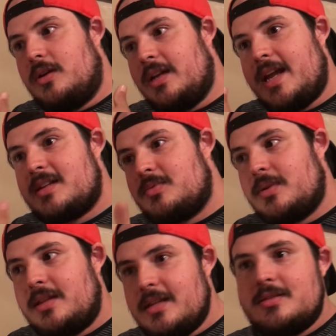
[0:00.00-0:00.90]
connects
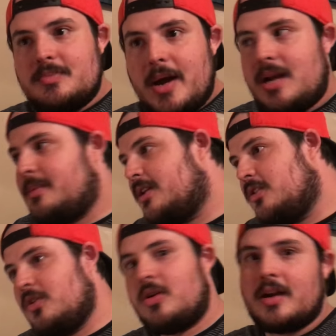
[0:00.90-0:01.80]
with it's Spider-Man
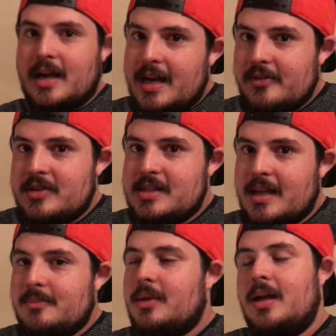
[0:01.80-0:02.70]
New York, kind of the
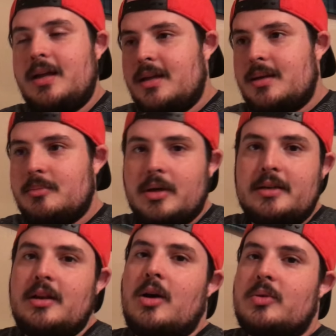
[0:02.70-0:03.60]
same.
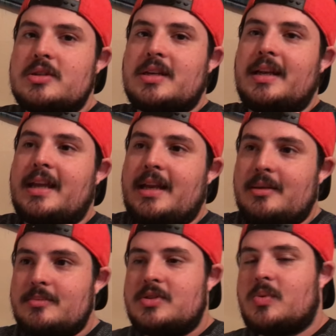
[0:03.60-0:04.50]
But no, we're just going to get
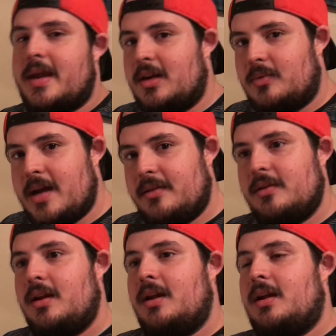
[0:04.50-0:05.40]
him swinging
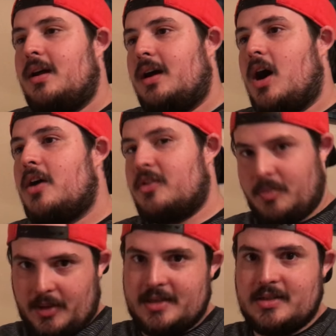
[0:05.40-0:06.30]
around other
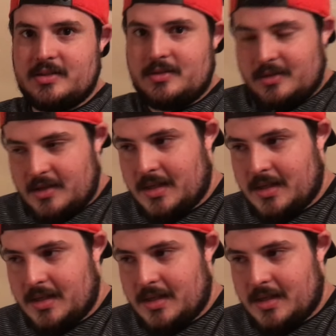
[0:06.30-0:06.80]
places